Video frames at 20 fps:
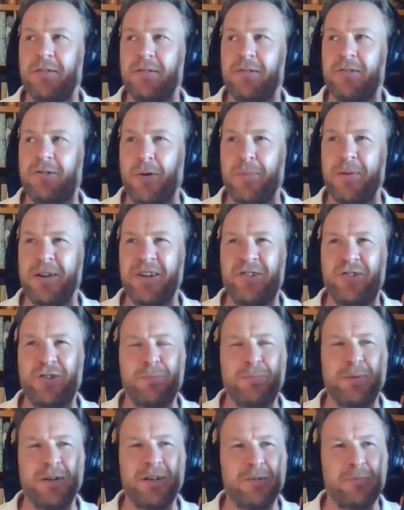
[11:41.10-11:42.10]
comedy
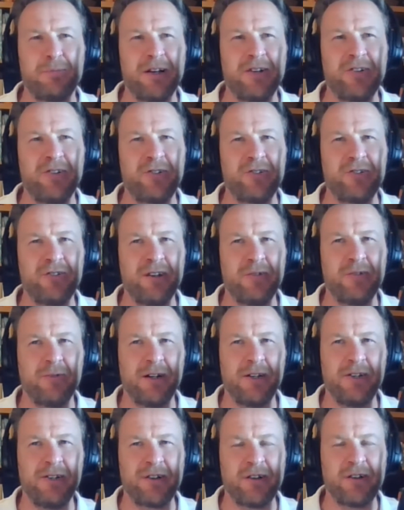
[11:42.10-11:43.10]
should be the place, shouldn't it,
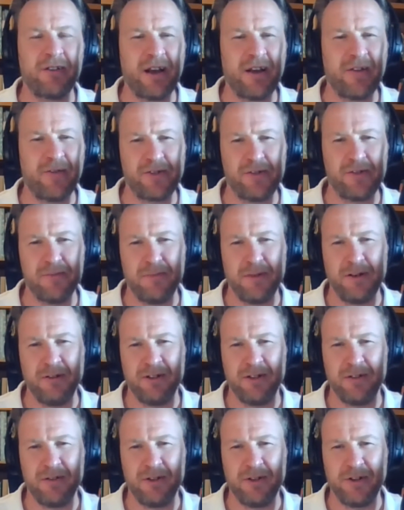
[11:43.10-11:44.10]
where you don't have to
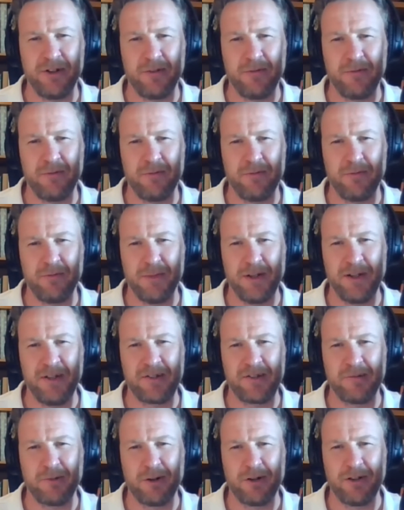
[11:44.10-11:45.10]

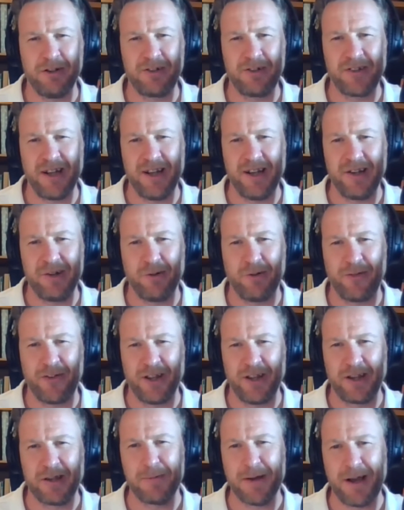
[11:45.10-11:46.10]
meter what you're saying or
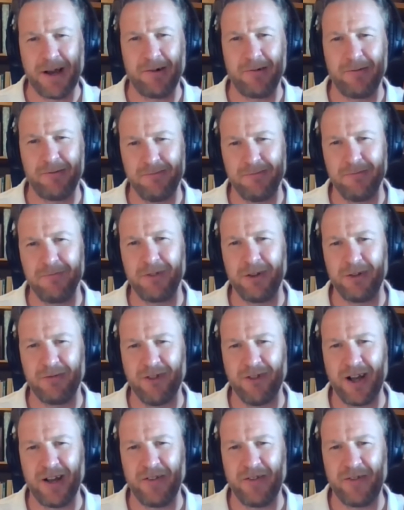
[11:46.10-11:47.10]
think about the
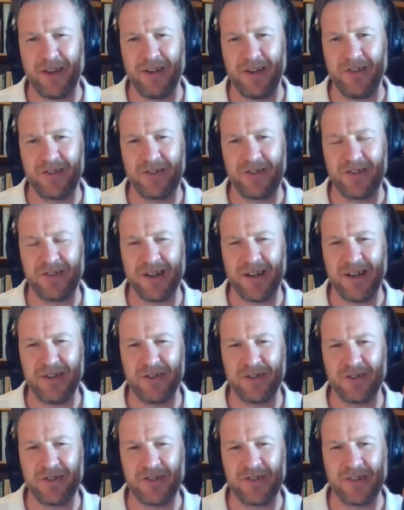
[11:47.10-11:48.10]
right things to say and
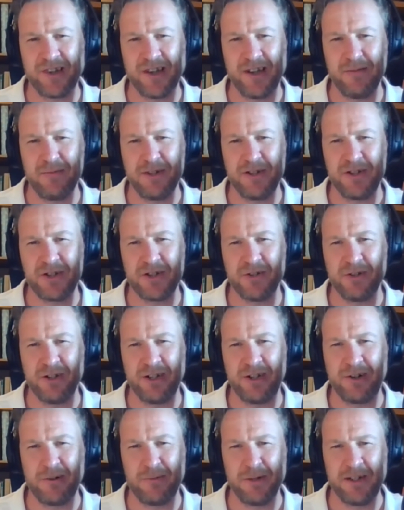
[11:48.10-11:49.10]
not to say. I mean,
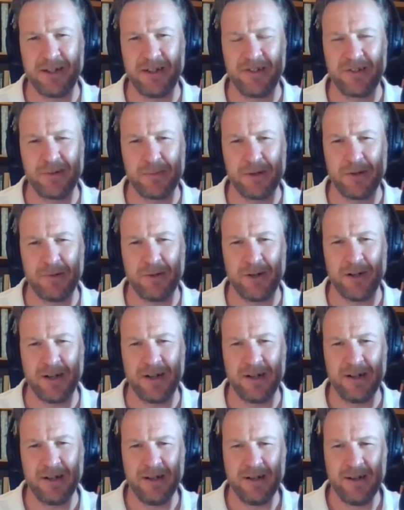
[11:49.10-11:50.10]
surely comedy is a bit
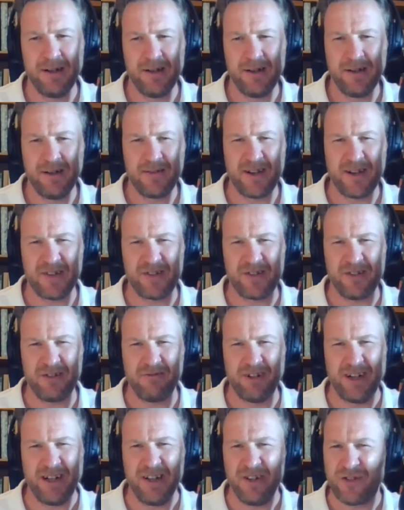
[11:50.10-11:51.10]
where that's the
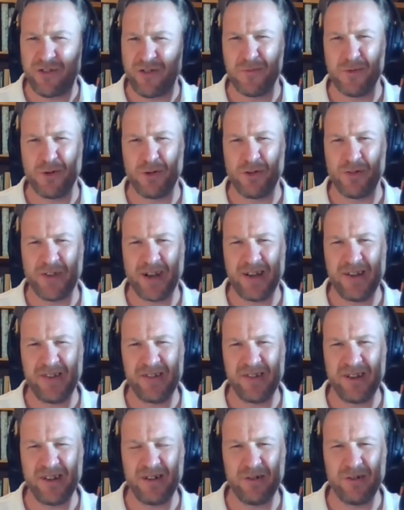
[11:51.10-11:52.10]
release from all of that,
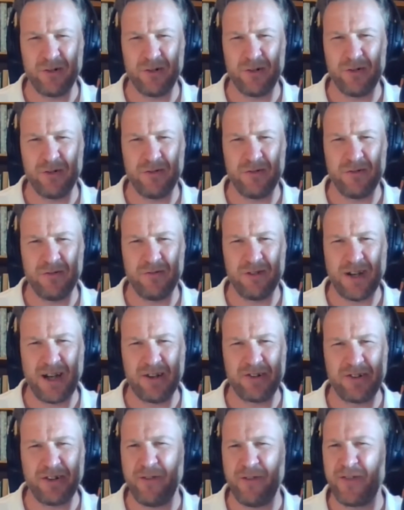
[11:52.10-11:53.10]
isn't it? Or
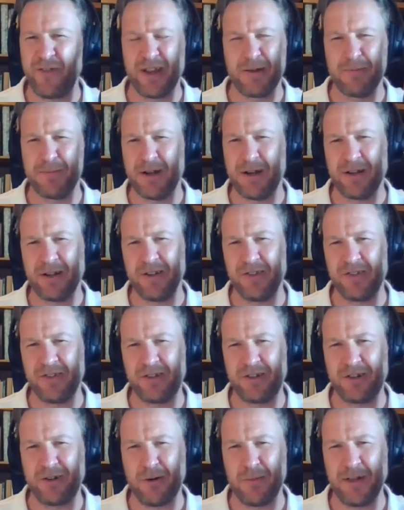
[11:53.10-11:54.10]
how do you think about it as
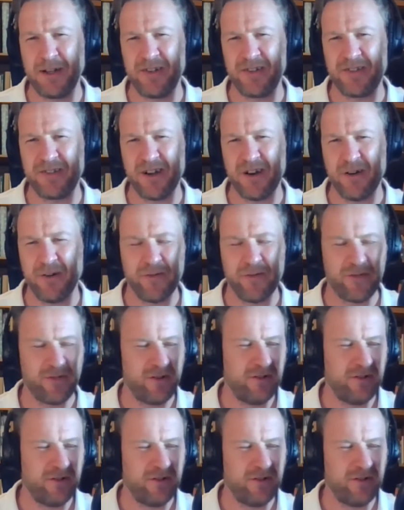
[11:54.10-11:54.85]
a comic yourself?